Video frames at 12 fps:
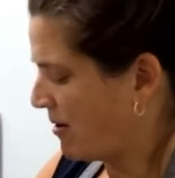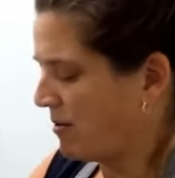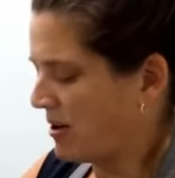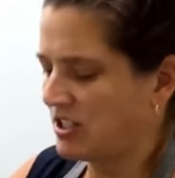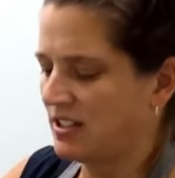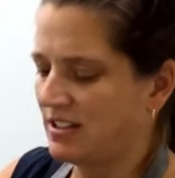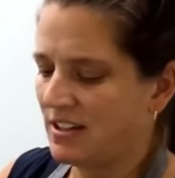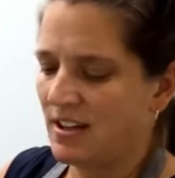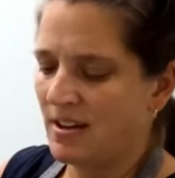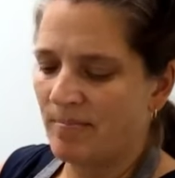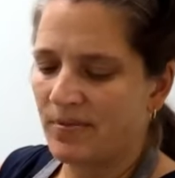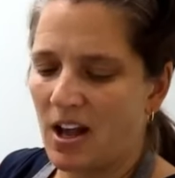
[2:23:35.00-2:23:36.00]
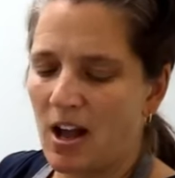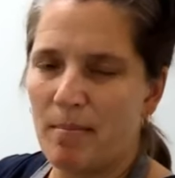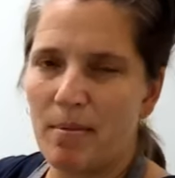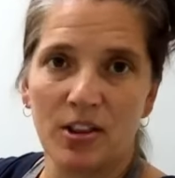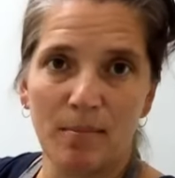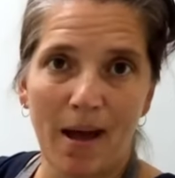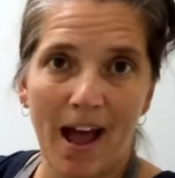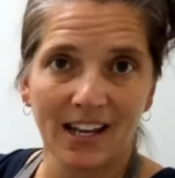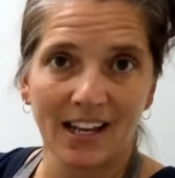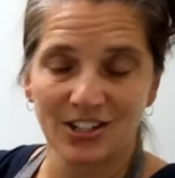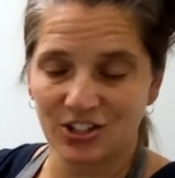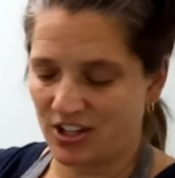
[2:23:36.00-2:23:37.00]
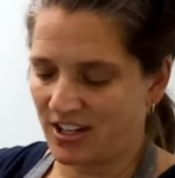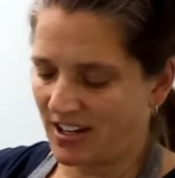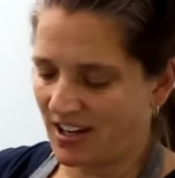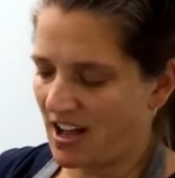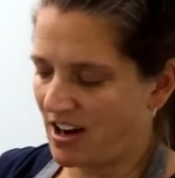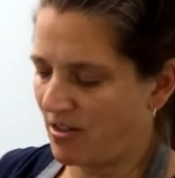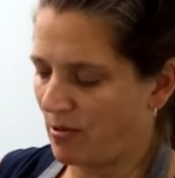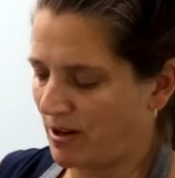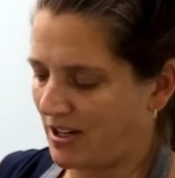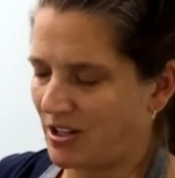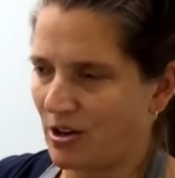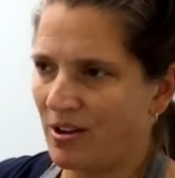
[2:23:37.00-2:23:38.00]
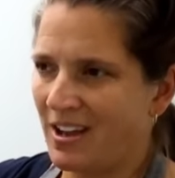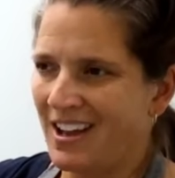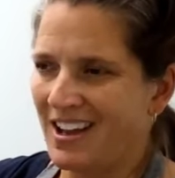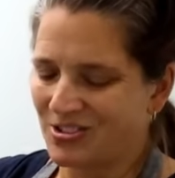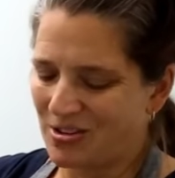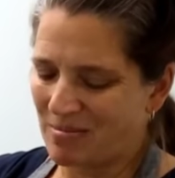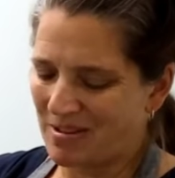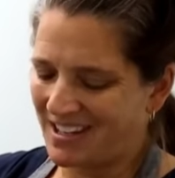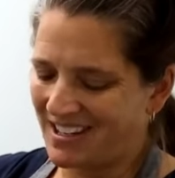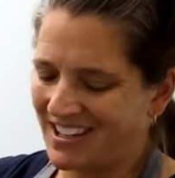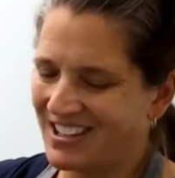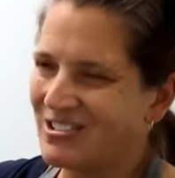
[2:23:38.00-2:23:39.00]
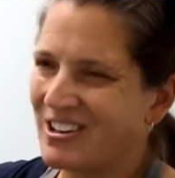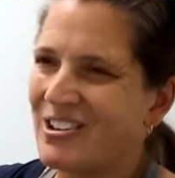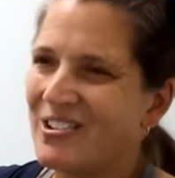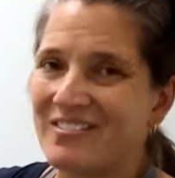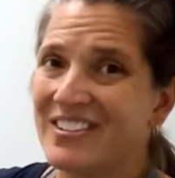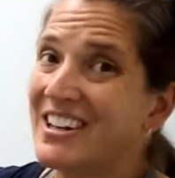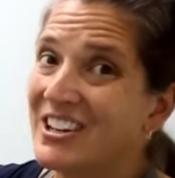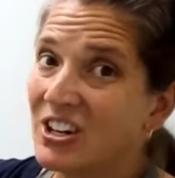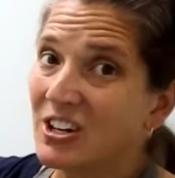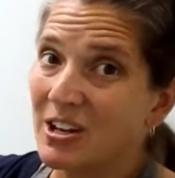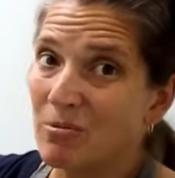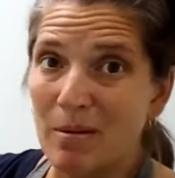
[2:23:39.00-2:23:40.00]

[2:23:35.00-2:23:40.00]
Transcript: you're power washing uh, part of the back yesterday and it got out the window. So I'm like, do I go get vinegar